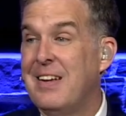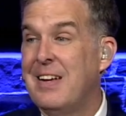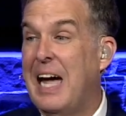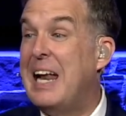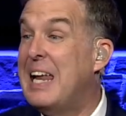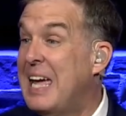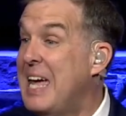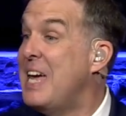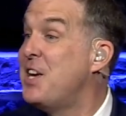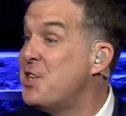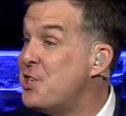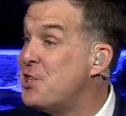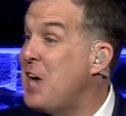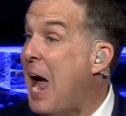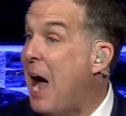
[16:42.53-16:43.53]
And he
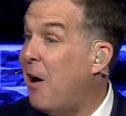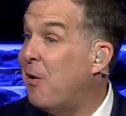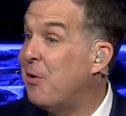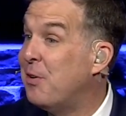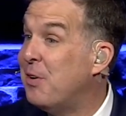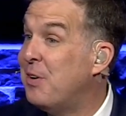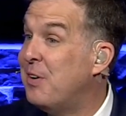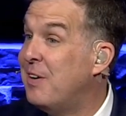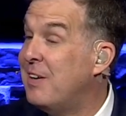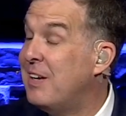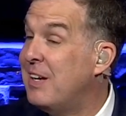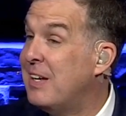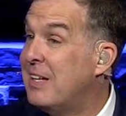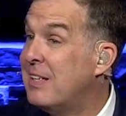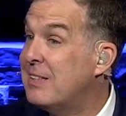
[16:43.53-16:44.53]
shall.
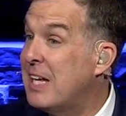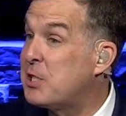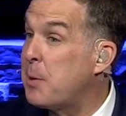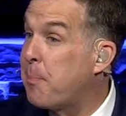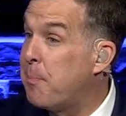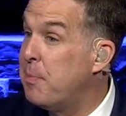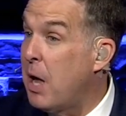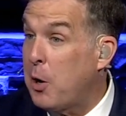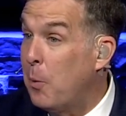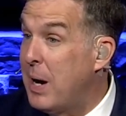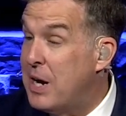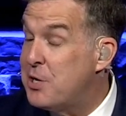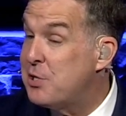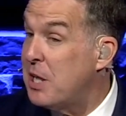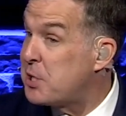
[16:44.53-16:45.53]
That's not a
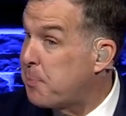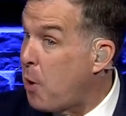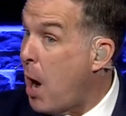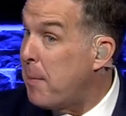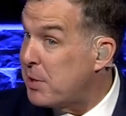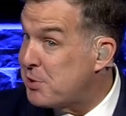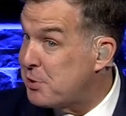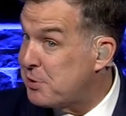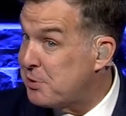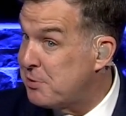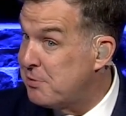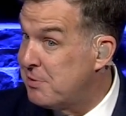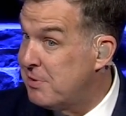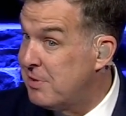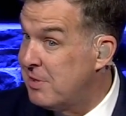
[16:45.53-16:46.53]
wish, that's a promise.
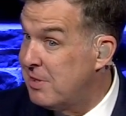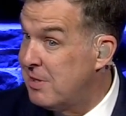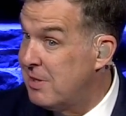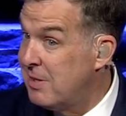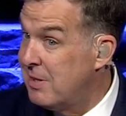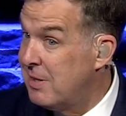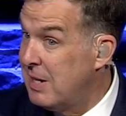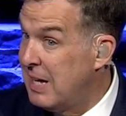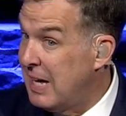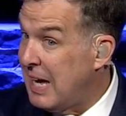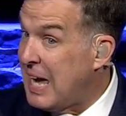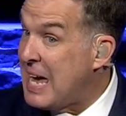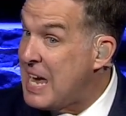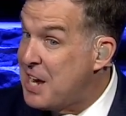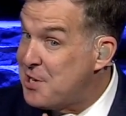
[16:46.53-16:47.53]

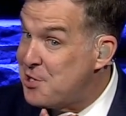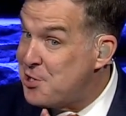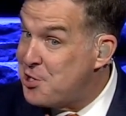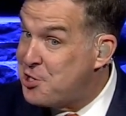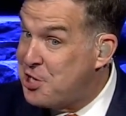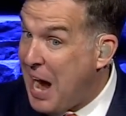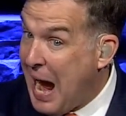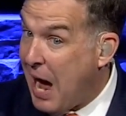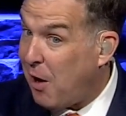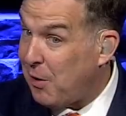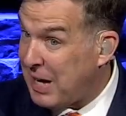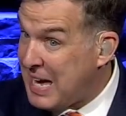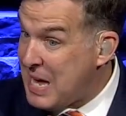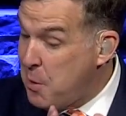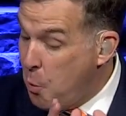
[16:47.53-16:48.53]
He shall,
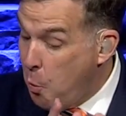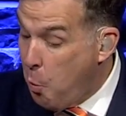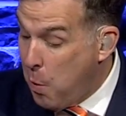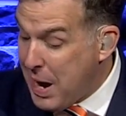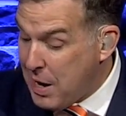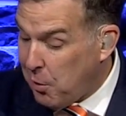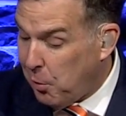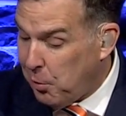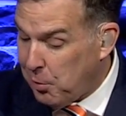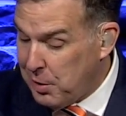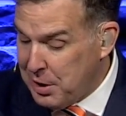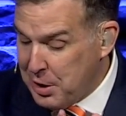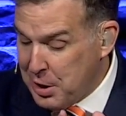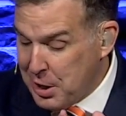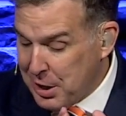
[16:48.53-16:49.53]
he will
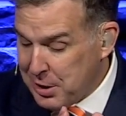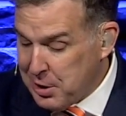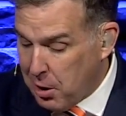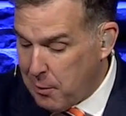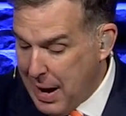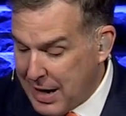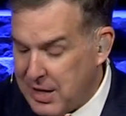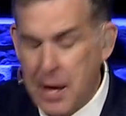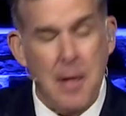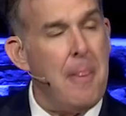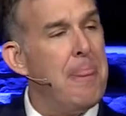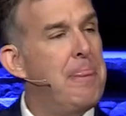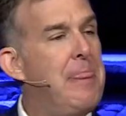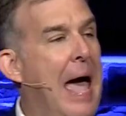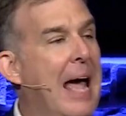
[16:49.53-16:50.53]
direct.
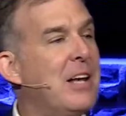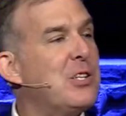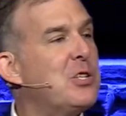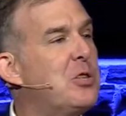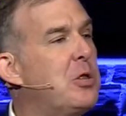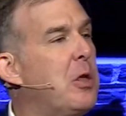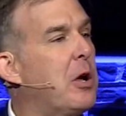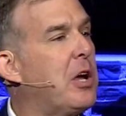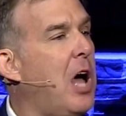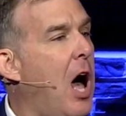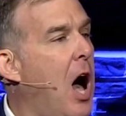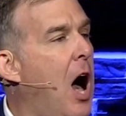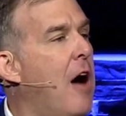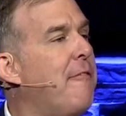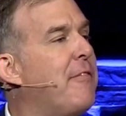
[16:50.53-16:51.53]
That's the
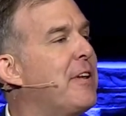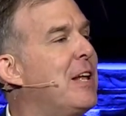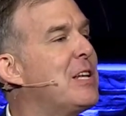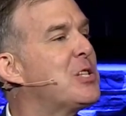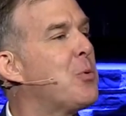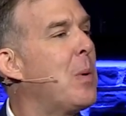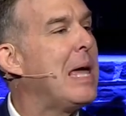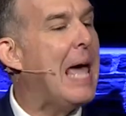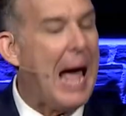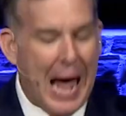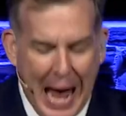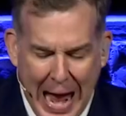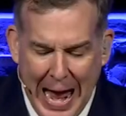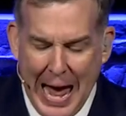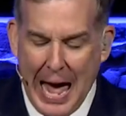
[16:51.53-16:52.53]
confidence we
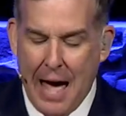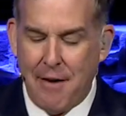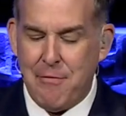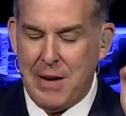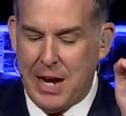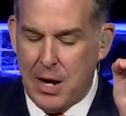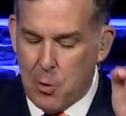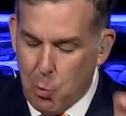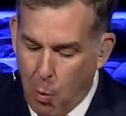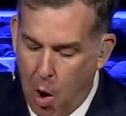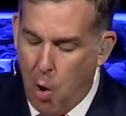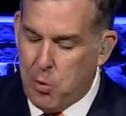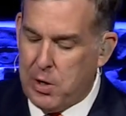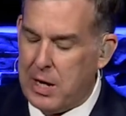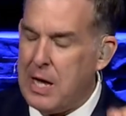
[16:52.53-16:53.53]
have in
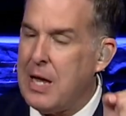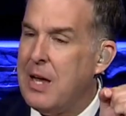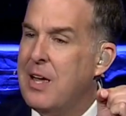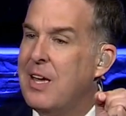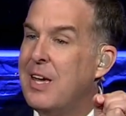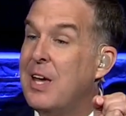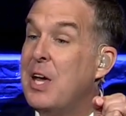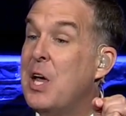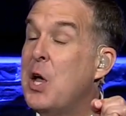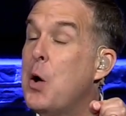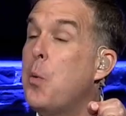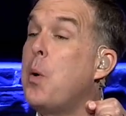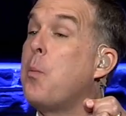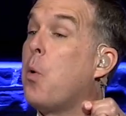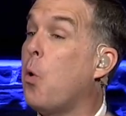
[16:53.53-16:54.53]
walking
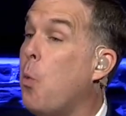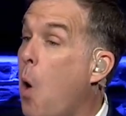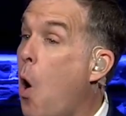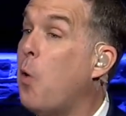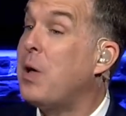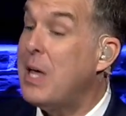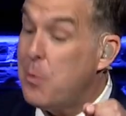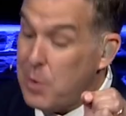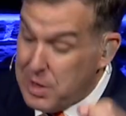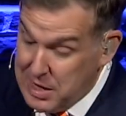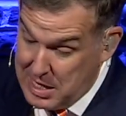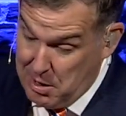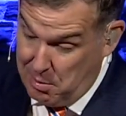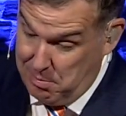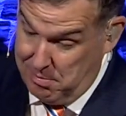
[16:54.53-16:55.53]
when we're walking with him.